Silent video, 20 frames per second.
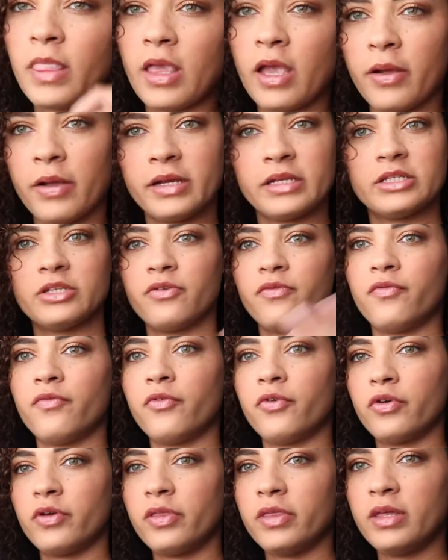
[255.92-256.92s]
All right, so
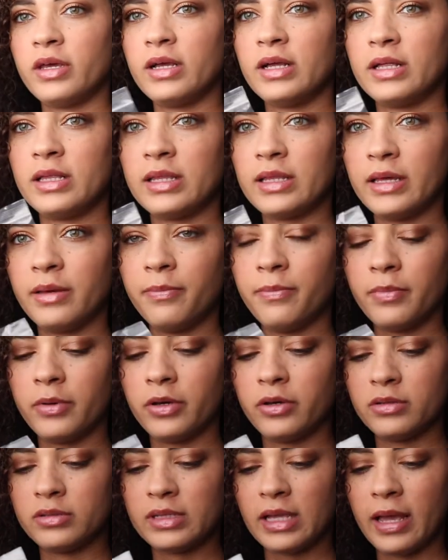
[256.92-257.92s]
for the clip
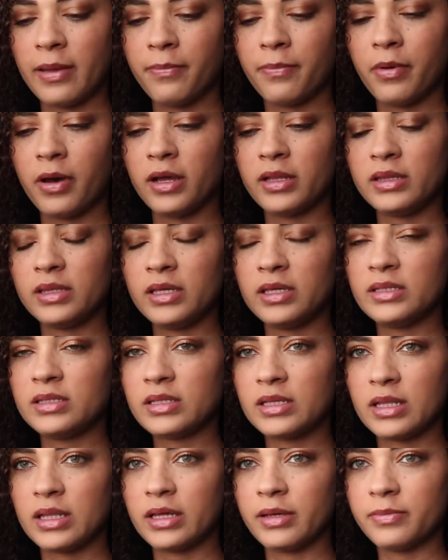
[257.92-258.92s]
bows, I bought these
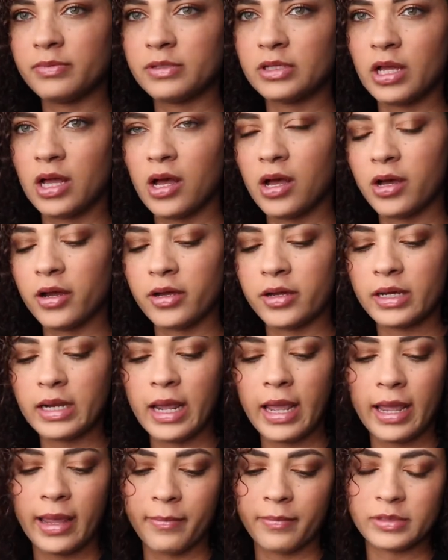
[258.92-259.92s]
clips on
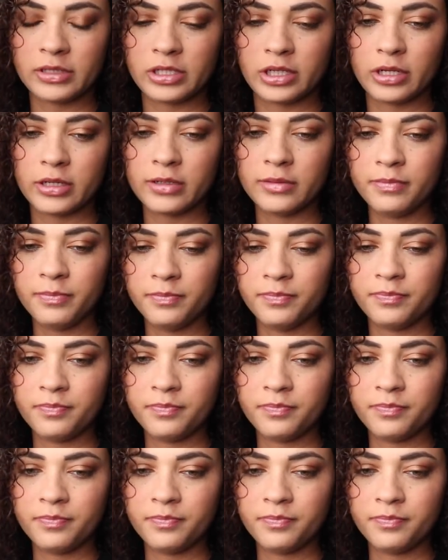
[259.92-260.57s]
Amazon.